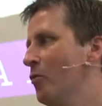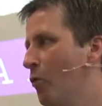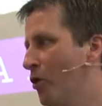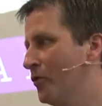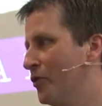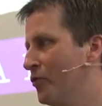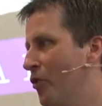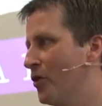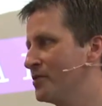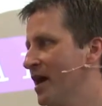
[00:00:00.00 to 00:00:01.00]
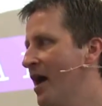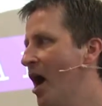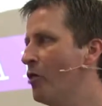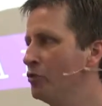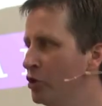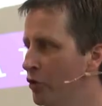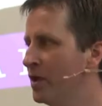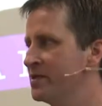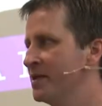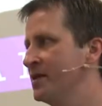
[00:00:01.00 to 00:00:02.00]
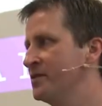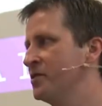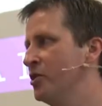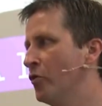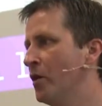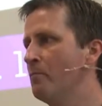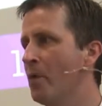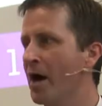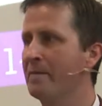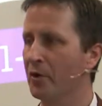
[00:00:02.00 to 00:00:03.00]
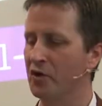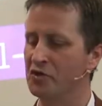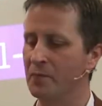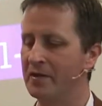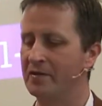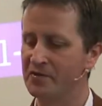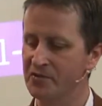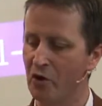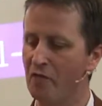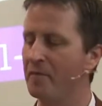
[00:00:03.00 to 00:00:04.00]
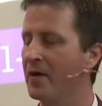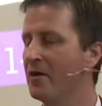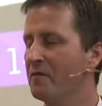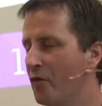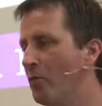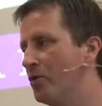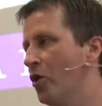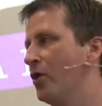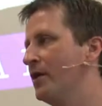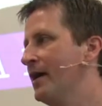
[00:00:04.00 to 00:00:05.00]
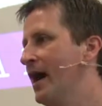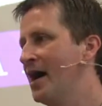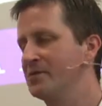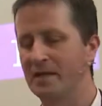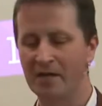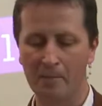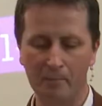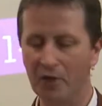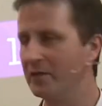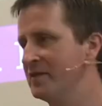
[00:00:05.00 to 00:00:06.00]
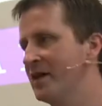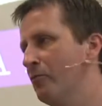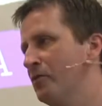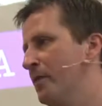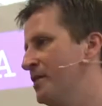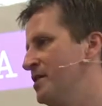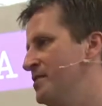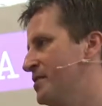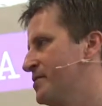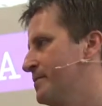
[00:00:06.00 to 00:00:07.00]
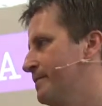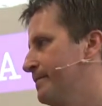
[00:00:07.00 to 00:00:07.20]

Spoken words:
work on the cross, how good it is to know that my punishment deserved from God has been completely dealt with by Jesus.